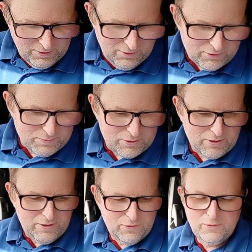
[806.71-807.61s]
Lost my
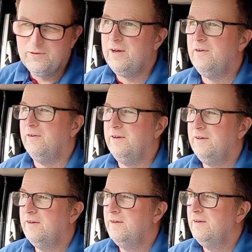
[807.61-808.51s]
train of thought now, and
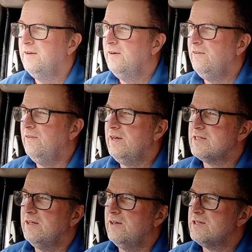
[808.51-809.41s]
oh,
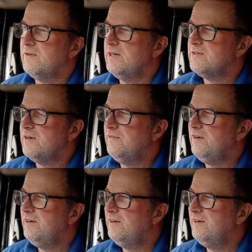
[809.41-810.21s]
that's a nice Range Rover.